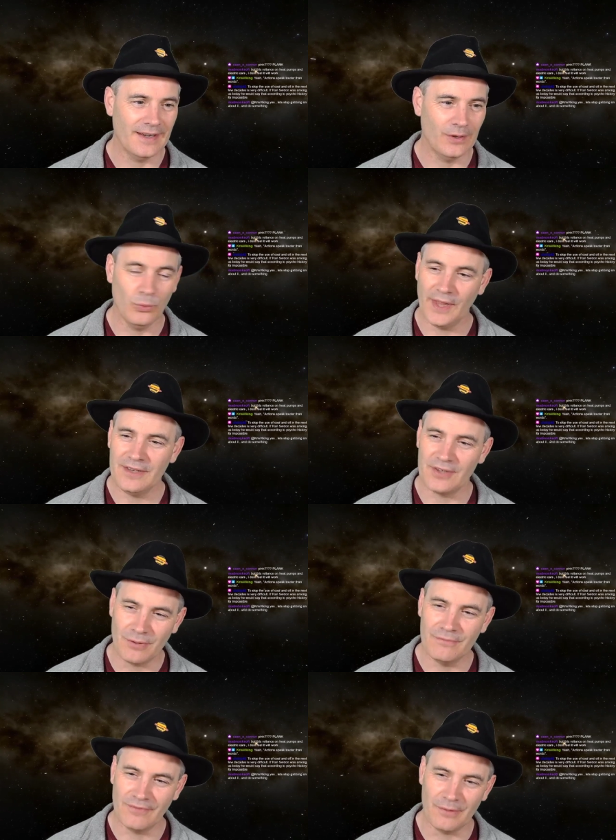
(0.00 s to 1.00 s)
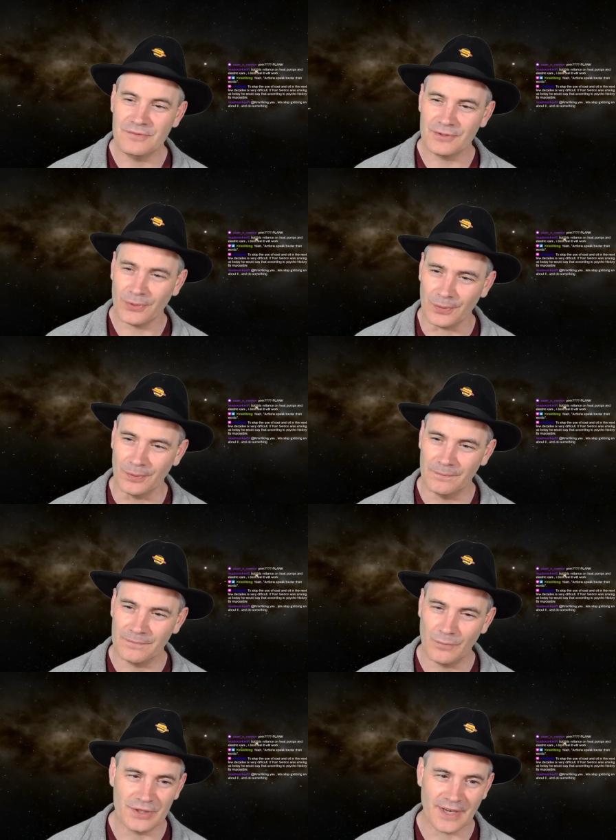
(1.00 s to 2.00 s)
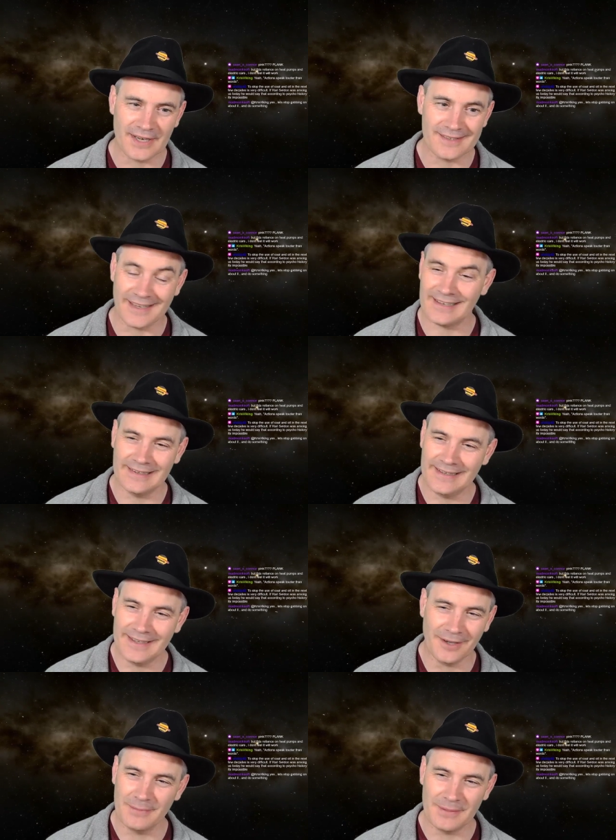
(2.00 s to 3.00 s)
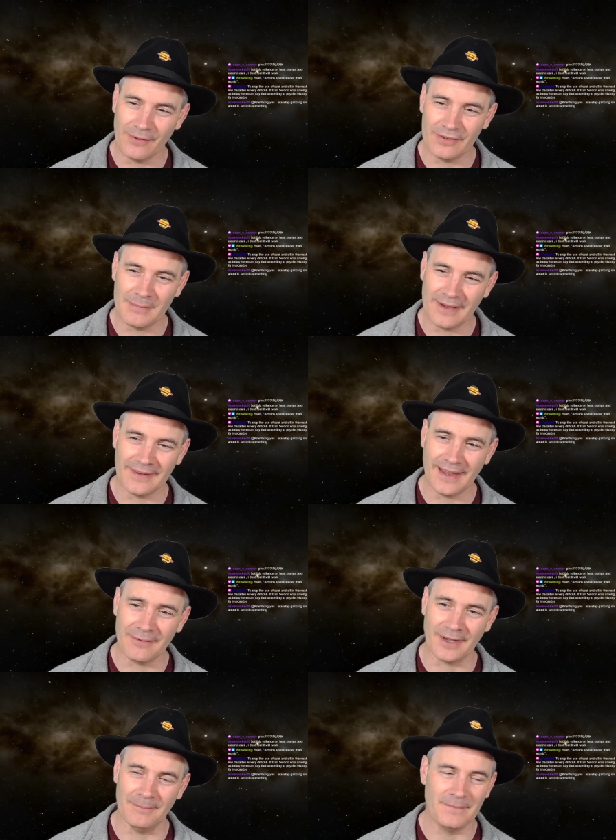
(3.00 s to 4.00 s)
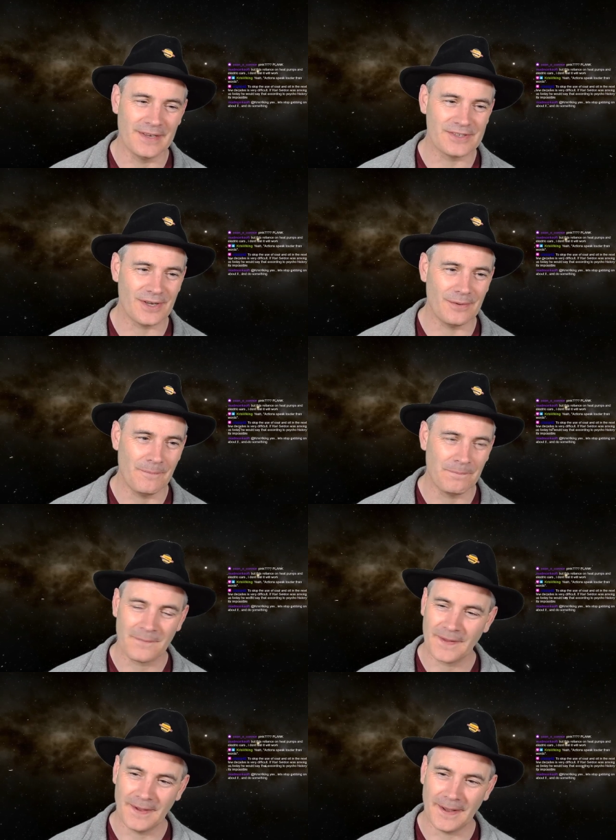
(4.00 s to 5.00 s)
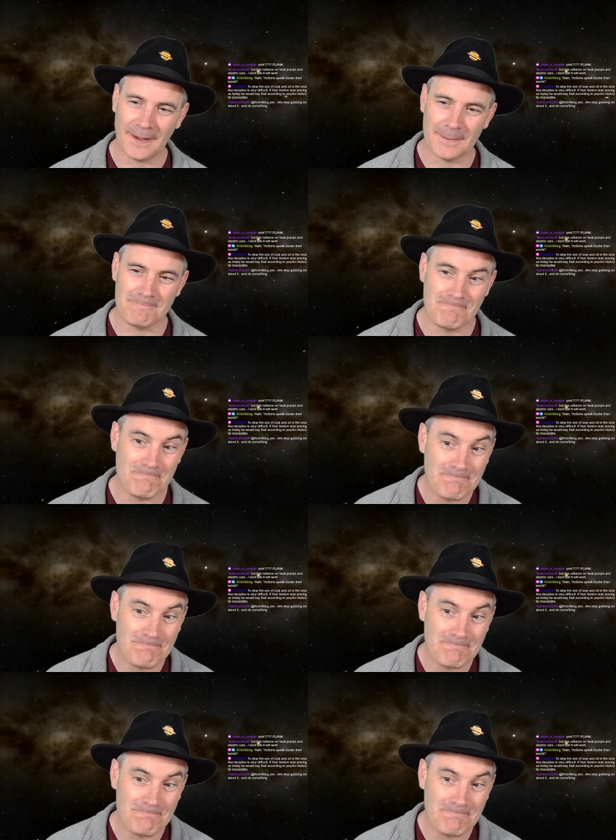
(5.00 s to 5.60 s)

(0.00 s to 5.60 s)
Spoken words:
or they don't vote at all, in which case they clearly can't be bothered about the outcome. So okay,